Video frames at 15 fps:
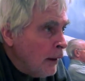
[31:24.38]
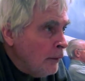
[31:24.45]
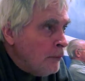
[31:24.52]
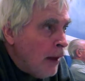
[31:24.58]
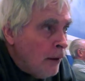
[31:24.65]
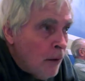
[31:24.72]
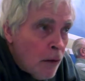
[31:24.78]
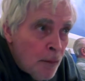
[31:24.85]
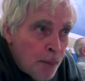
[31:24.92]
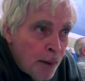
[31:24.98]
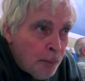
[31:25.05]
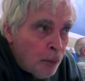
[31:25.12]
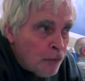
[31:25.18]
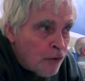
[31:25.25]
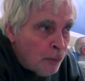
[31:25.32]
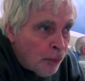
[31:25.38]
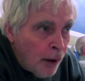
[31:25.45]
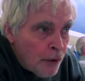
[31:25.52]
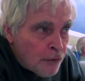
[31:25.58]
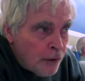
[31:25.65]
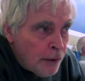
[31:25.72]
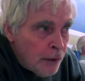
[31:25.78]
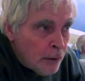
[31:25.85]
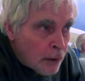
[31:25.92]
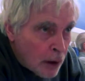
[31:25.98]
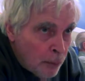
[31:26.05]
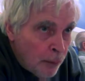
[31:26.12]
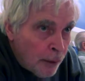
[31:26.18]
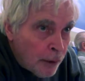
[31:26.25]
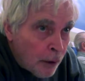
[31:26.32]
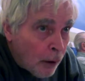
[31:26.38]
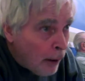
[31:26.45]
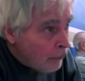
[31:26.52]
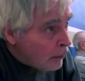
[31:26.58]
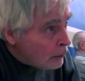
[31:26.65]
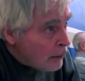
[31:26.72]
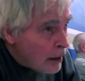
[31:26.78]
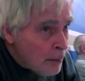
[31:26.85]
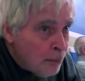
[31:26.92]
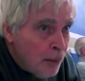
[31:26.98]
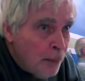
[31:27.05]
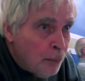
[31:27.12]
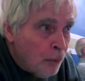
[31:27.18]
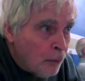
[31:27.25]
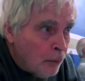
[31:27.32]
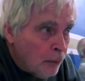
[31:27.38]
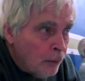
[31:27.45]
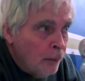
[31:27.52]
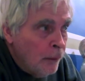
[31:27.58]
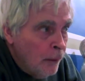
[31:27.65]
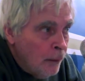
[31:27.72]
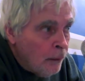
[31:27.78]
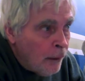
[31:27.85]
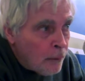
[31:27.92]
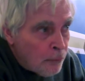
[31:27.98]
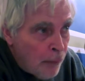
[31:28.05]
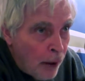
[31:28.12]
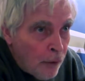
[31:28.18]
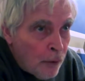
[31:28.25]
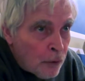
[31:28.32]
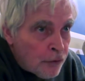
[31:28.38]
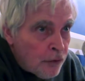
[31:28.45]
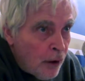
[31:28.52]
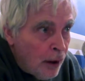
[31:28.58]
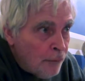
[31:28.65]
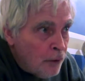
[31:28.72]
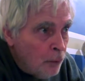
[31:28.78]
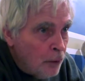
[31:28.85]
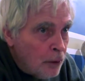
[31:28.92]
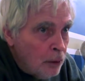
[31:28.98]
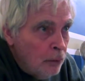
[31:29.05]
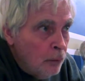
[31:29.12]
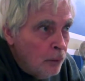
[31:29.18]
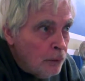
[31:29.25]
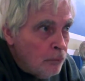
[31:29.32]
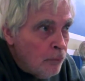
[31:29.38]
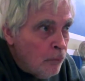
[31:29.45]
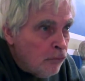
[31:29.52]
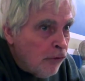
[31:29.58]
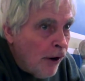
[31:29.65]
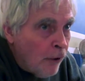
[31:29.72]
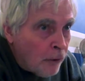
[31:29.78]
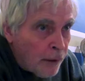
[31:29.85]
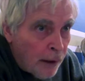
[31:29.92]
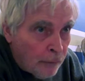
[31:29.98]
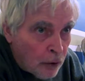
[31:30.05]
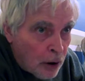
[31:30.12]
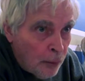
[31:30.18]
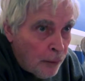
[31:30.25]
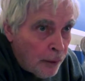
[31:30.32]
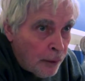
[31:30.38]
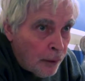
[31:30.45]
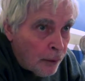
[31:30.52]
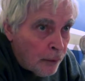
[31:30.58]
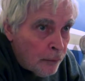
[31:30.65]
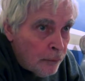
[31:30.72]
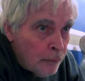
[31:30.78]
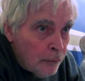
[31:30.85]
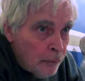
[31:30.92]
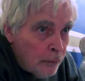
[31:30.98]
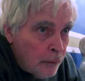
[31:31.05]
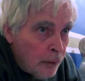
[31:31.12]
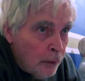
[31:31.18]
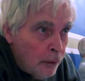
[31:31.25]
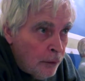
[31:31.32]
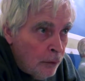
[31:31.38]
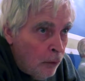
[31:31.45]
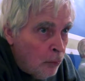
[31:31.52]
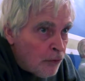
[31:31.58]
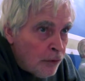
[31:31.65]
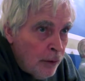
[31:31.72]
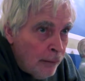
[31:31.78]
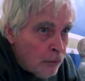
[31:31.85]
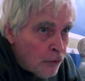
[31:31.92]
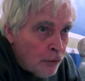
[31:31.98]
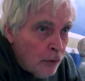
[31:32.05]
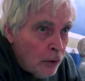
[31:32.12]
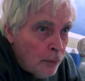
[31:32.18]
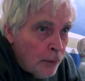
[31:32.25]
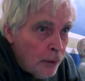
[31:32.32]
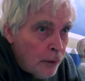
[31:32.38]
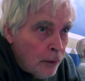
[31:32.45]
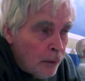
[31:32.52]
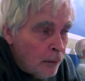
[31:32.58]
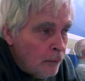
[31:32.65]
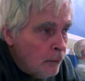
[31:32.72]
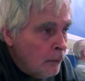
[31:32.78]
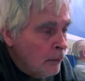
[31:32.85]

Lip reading: And other people were surprised that he didn't come in here. I had a lot of people, like Mario Savia would rarely ever come in here. You almost never saw him in here.